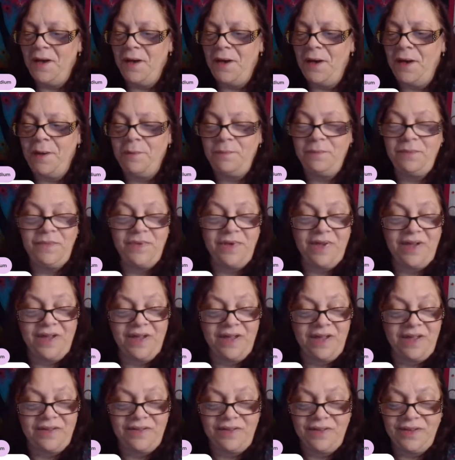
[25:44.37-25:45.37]
um,
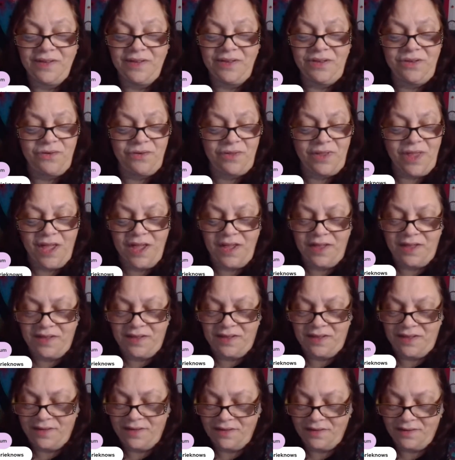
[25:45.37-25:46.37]
you like
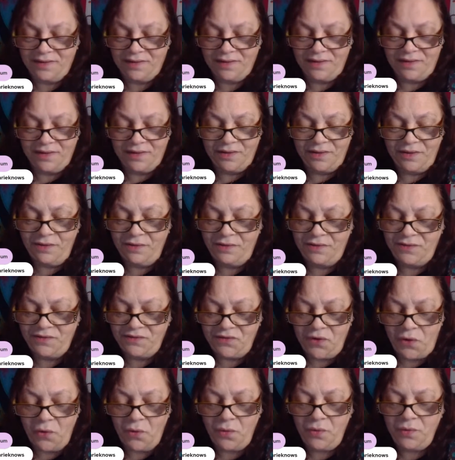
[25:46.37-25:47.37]
you
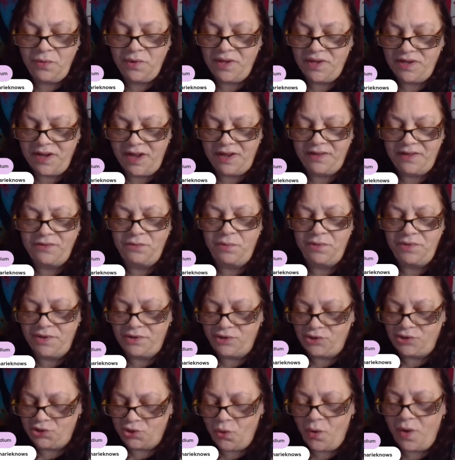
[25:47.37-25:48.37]
so connect with
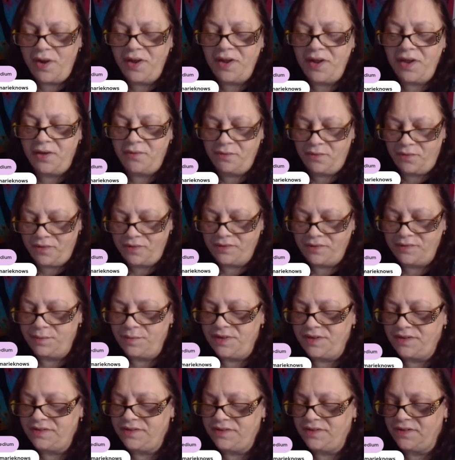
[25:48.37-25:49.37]
the joy of
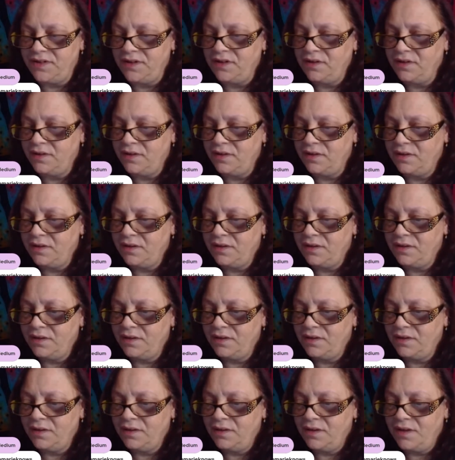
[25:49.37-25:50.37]
Christmas,
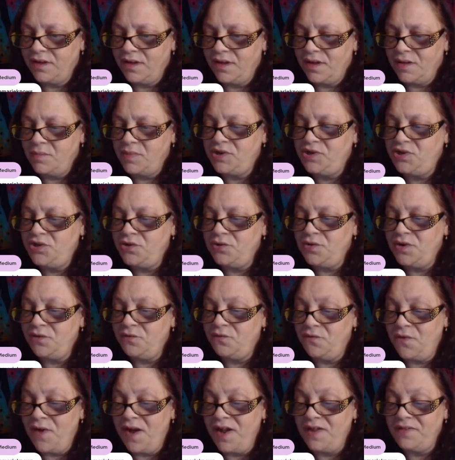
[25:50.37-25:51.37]
but you
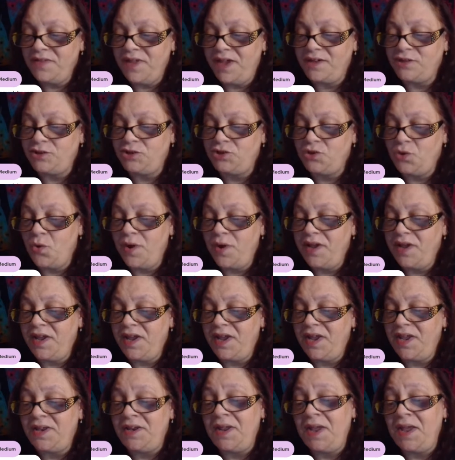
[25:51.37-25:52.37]
can find that joy
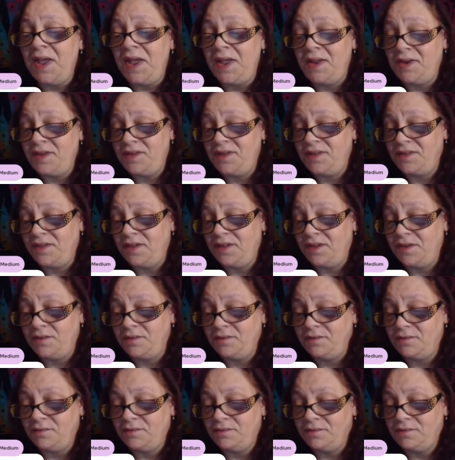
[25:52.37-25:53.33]
in anything.